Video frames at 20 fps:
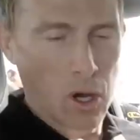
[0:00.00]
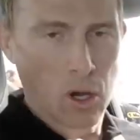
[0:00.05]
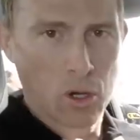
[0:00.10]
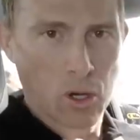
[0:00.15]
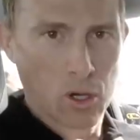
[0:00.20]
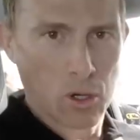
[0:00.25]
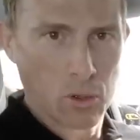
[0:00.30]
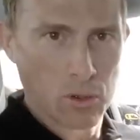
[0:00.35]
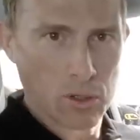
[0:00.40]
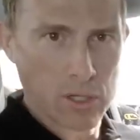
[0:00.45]

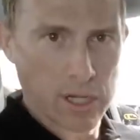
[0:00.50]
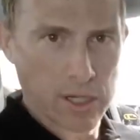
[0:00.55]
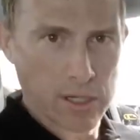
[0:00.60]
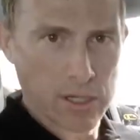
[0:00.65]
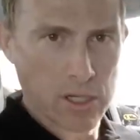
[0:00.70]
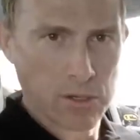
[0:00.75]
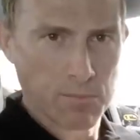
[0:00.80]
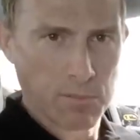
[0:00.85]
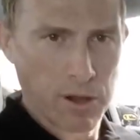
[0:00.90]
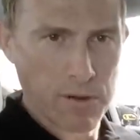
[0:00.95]
according
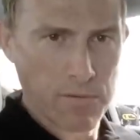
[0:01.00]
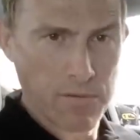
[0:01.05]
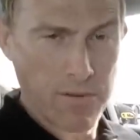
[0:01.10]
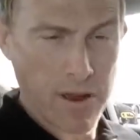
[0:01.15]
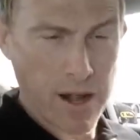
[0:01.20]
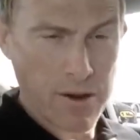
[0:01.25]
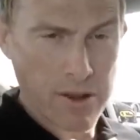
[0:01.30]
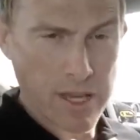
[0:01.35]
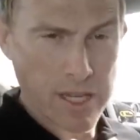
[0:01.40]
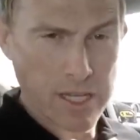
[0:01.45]
to my
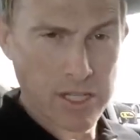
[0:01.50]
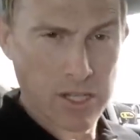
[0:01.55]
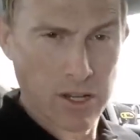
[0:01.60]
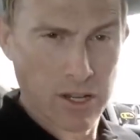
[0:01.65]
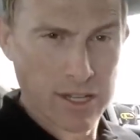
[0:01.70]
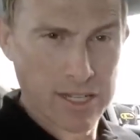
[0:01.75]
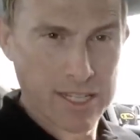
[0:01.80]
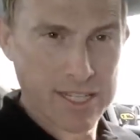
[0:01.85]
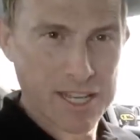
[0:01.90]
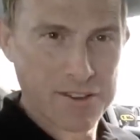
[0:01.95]
very
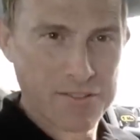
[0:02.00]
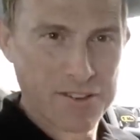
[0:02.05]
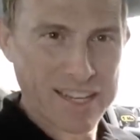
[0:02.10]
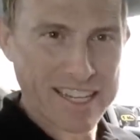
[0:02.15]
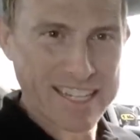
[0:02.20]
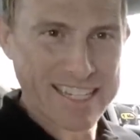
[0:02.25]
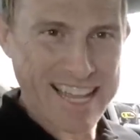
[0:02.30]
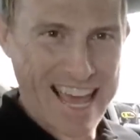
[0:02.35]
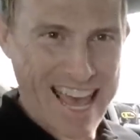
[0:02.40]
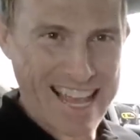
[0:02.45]
scientific
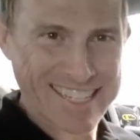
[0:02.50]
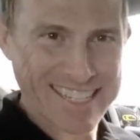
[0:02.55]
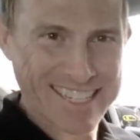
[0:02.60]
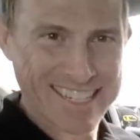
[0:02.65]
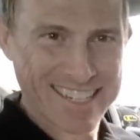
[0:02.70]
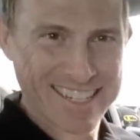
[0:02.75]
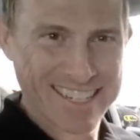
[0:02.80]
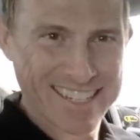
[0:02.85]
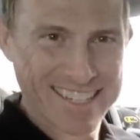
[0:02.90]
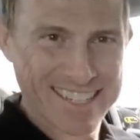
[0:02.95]
test.